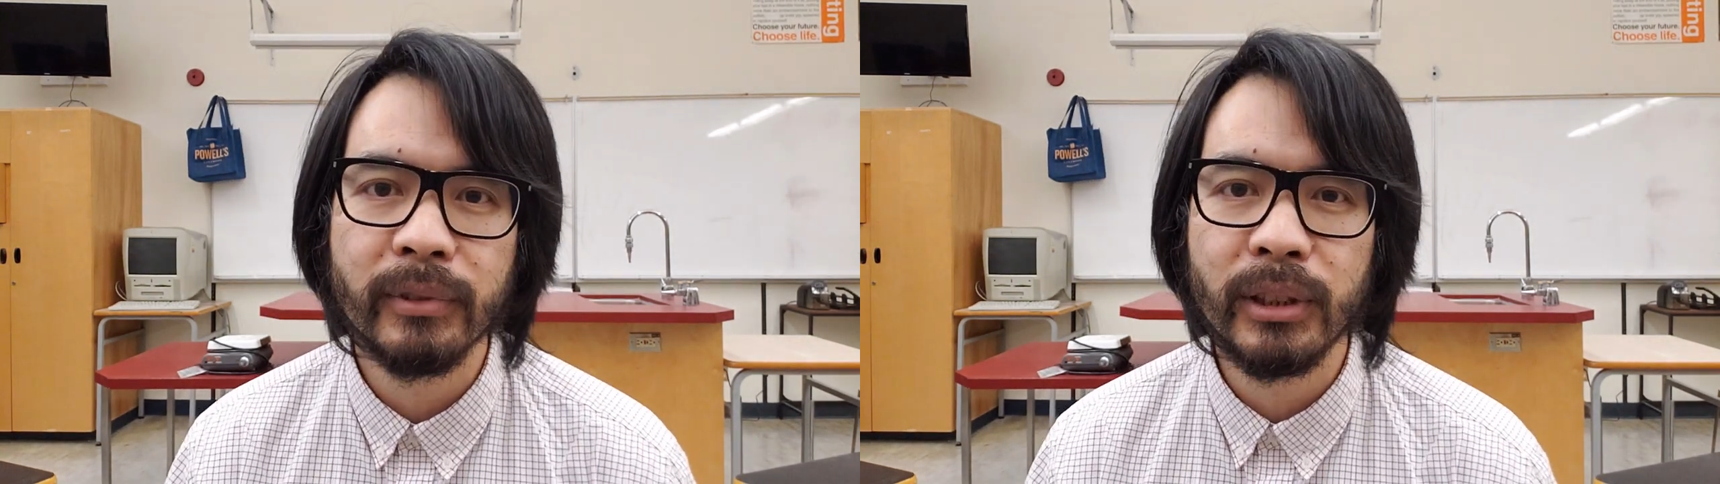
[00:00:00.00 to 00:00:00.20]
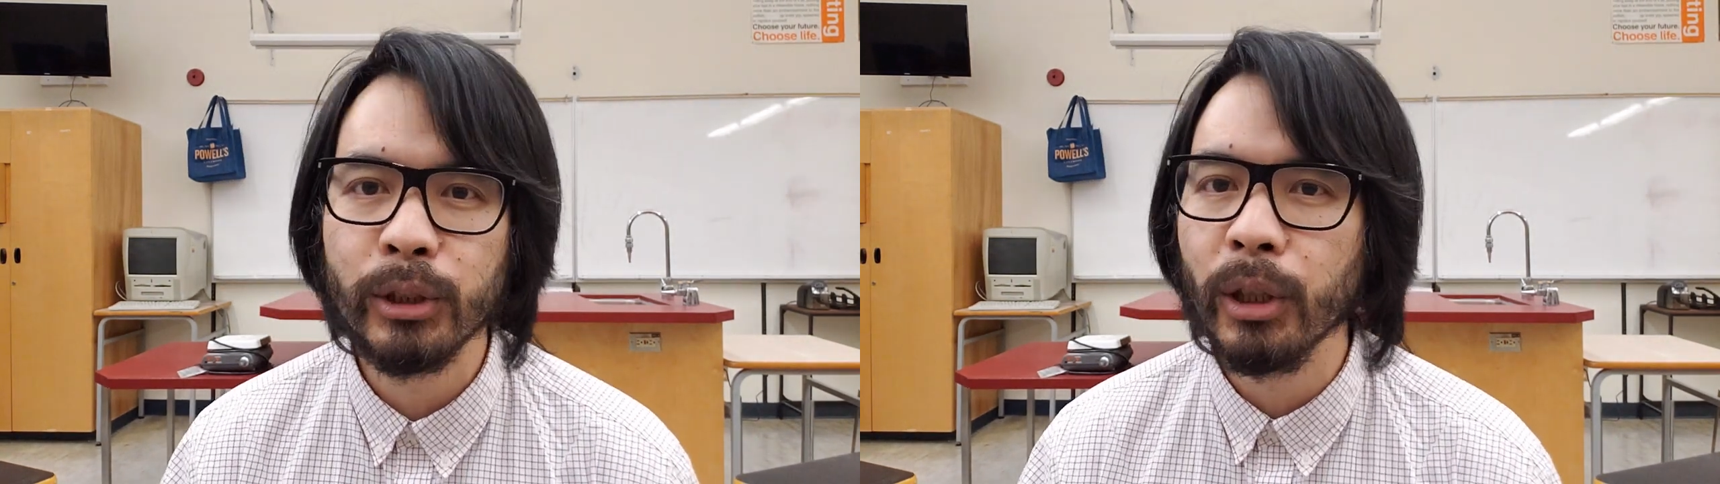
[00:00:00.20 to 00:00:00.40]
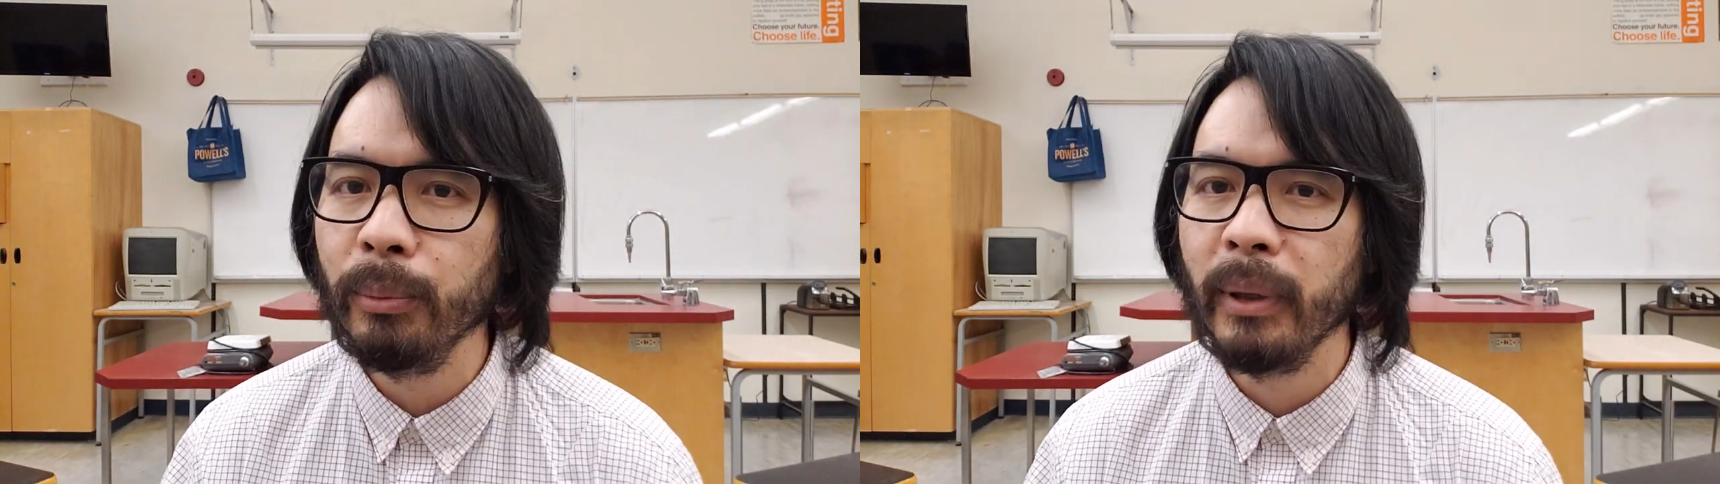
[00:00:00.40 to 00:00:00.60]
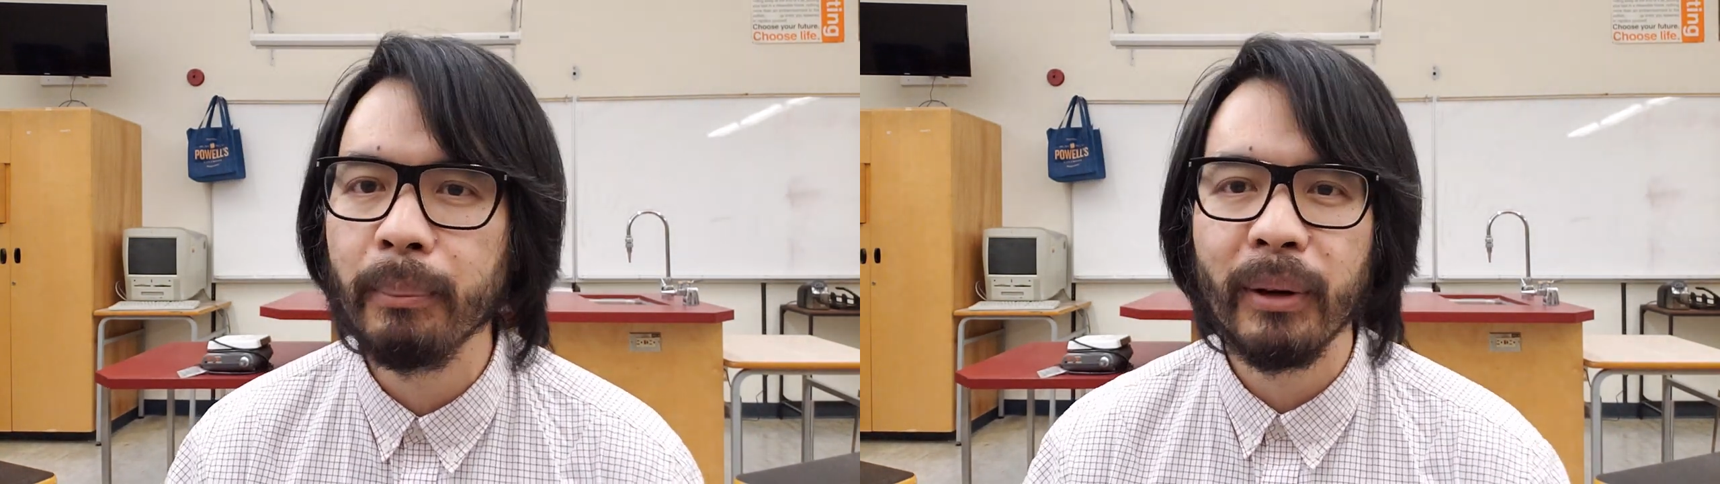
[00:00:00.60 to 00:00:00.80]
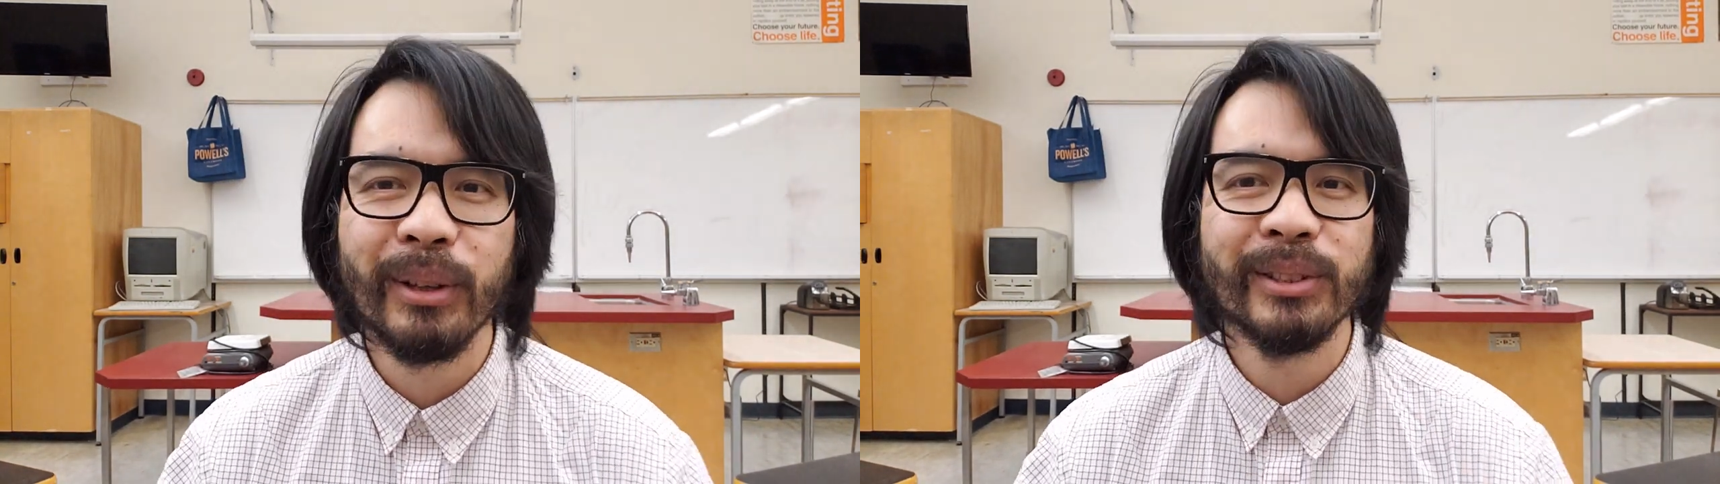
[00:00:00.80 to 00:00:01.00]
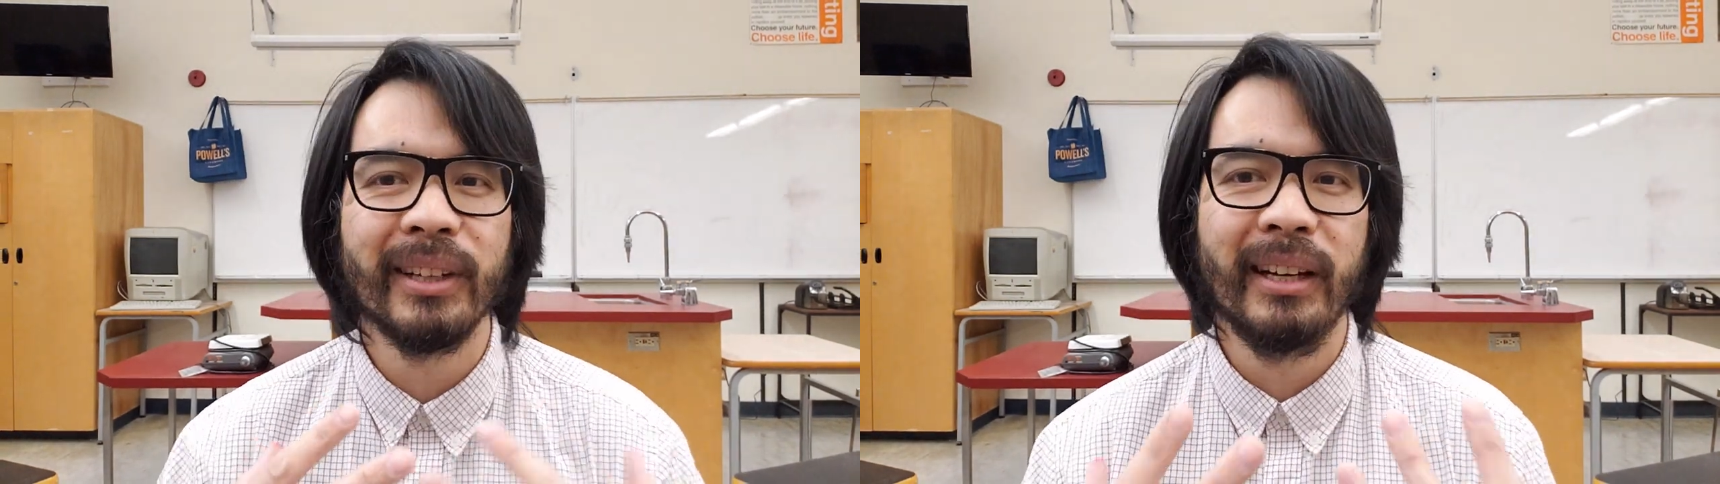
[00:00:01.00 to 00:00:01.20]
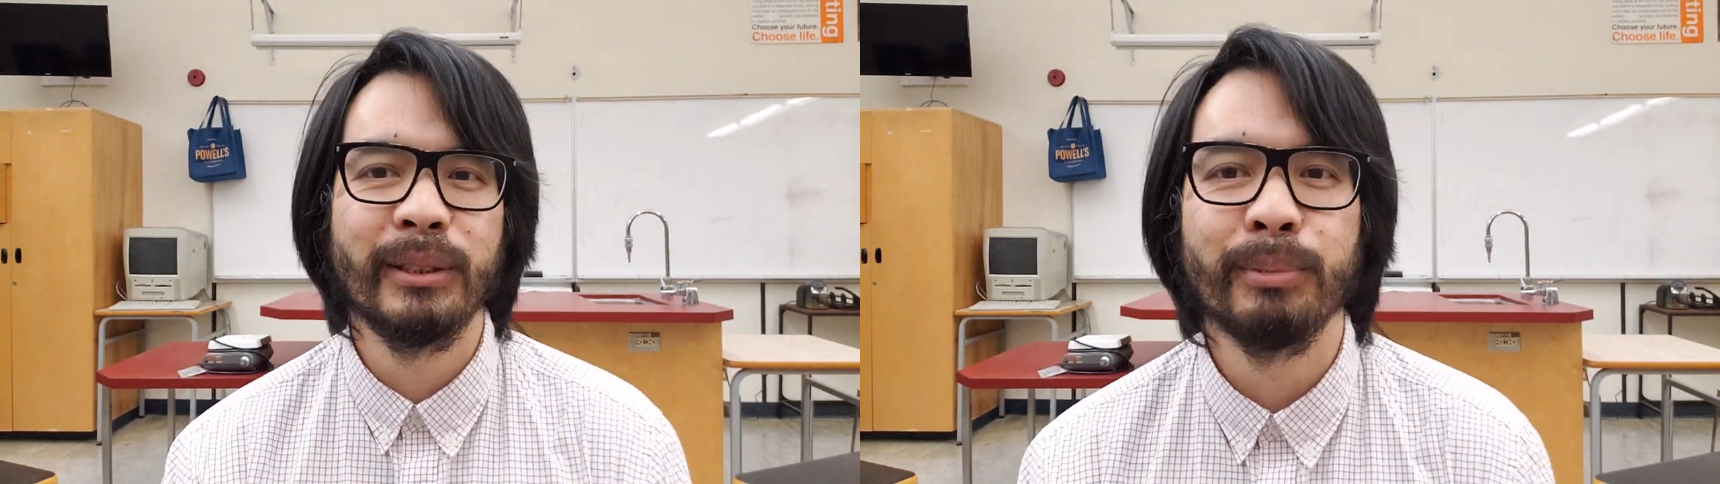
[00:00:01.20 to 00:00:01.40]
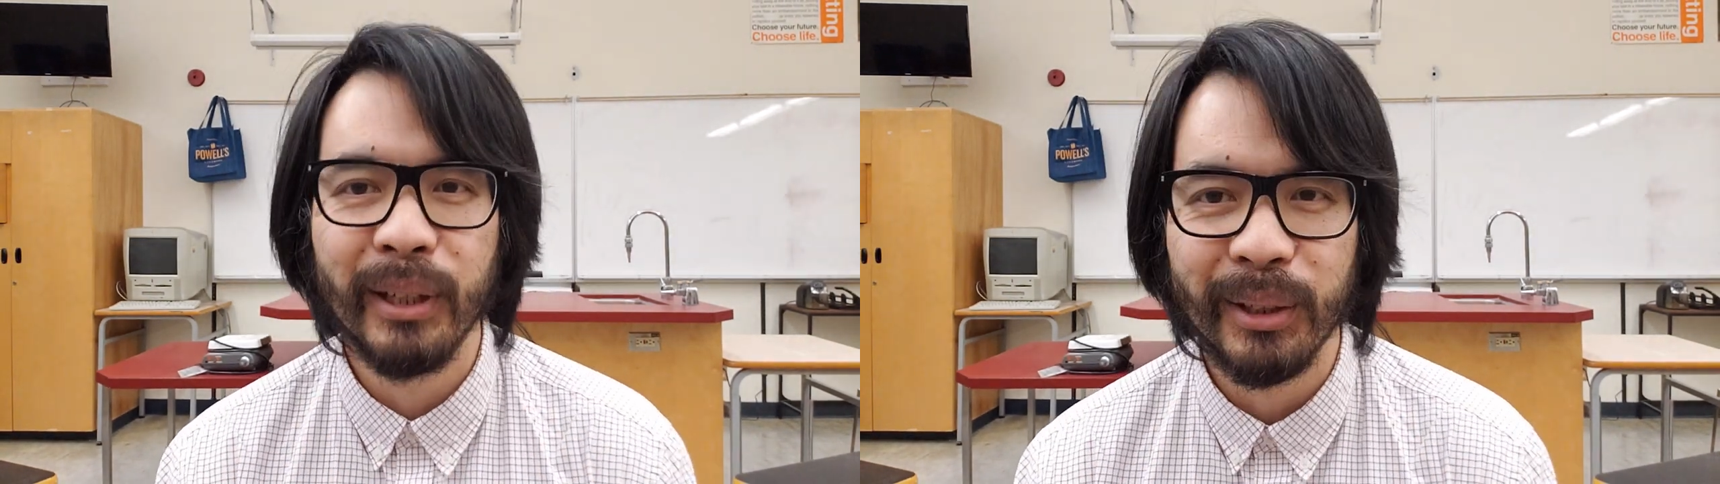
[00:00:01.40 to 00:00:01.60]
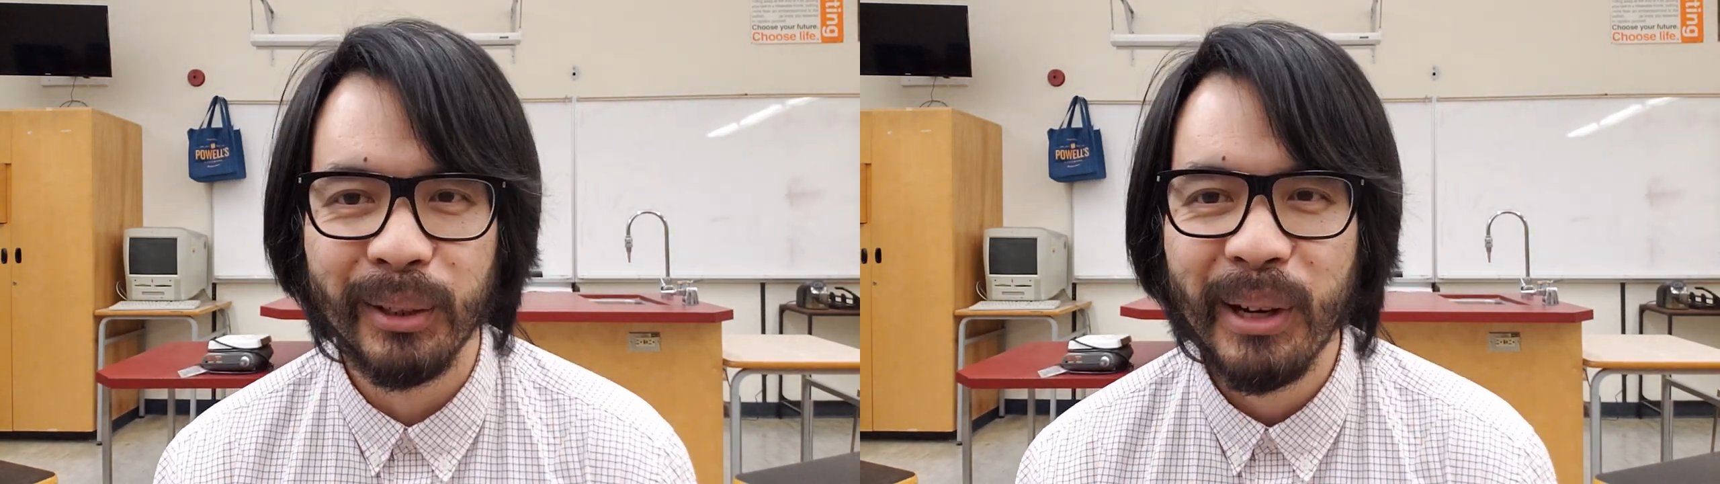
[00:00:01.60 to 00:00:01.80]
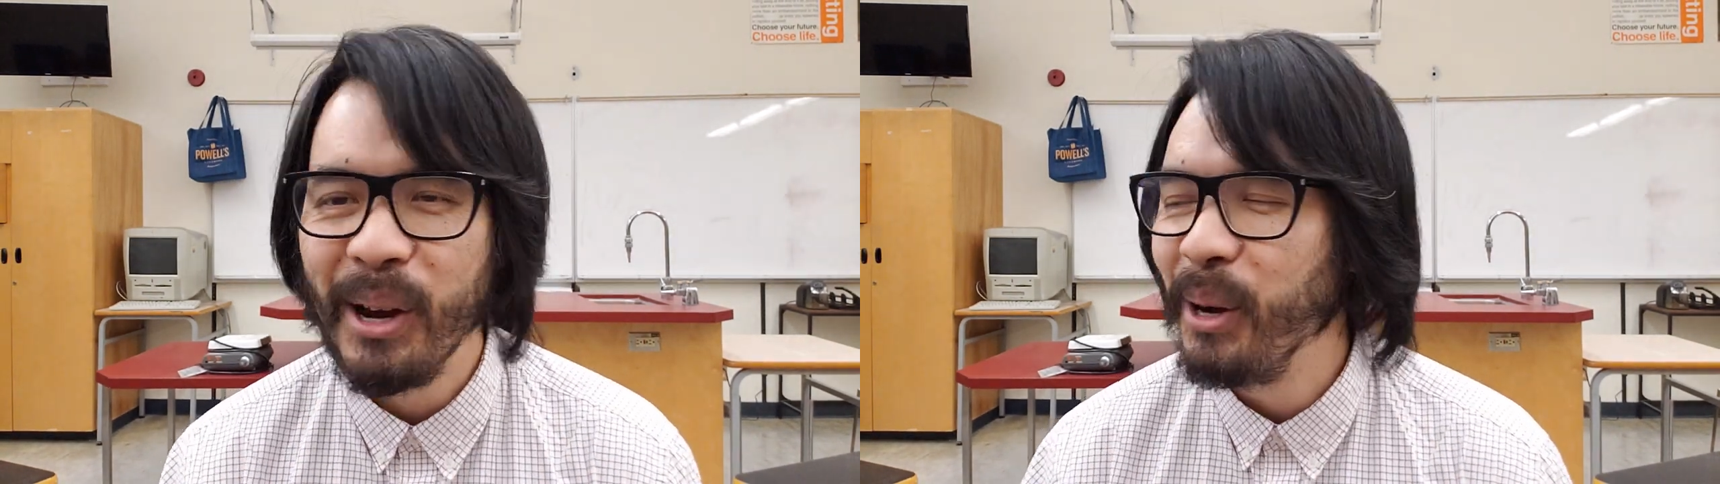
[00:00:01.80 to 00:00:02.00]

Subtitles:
she told me about this icebreaker,